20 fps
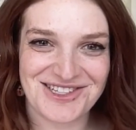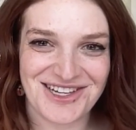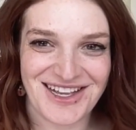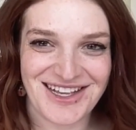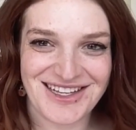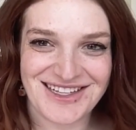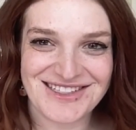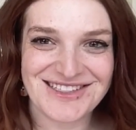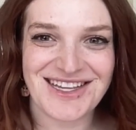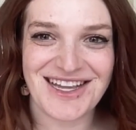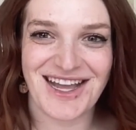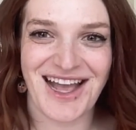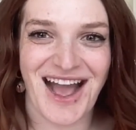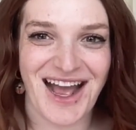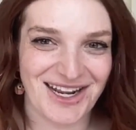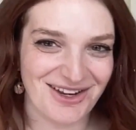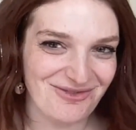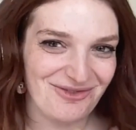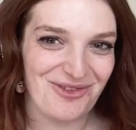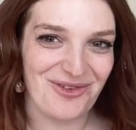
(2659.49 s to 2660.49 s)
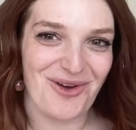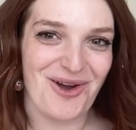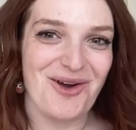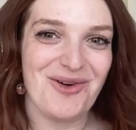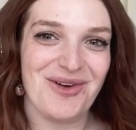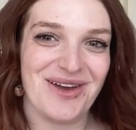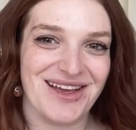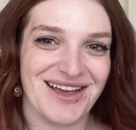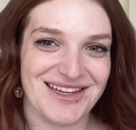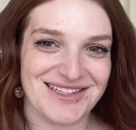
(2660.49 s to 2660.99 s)
It's like kind of
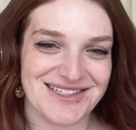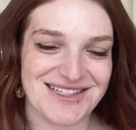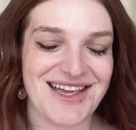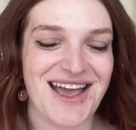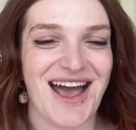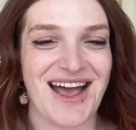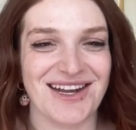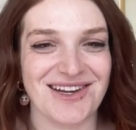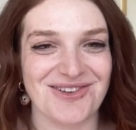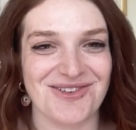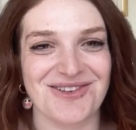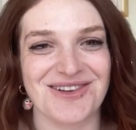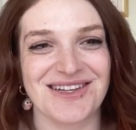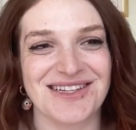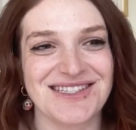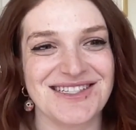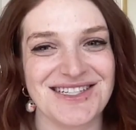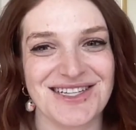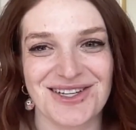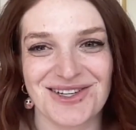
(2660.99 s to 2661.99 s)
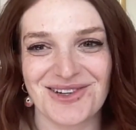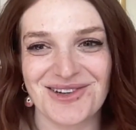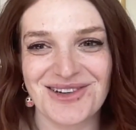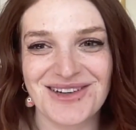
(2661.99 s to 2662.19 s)
growing as a category too.